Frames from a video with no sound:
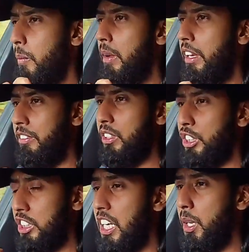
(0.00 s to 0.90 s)
Even though
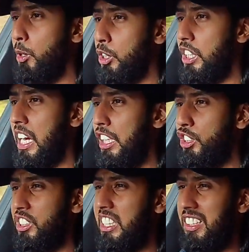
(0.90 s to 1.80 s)
it's turbocharged,
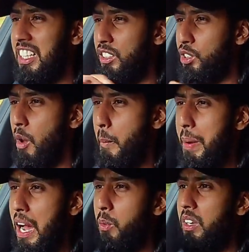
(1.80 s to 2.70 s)
you get that sort of
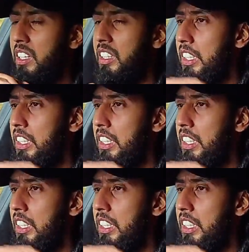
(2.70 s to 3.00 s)
power.